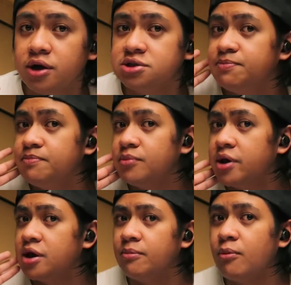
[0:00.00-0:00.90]
It's
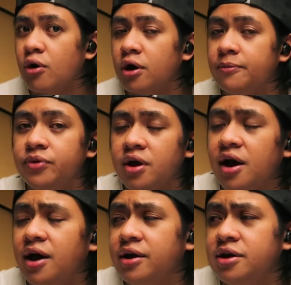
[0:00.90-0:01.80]
more
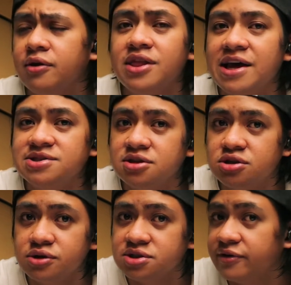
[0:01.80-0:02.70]
less
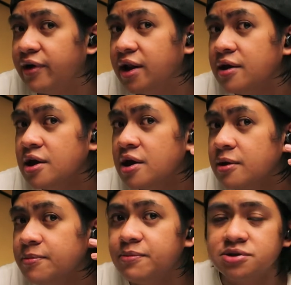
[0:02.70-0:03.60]
intrusive when
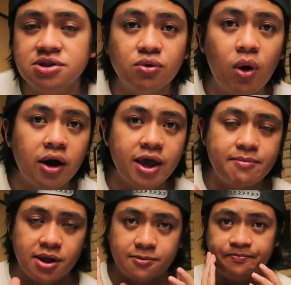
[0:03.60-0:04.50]
people see you walking,
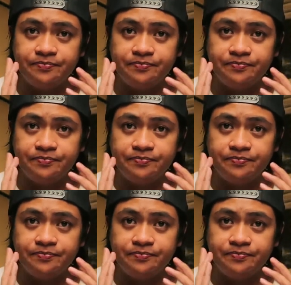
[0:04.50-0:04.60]
but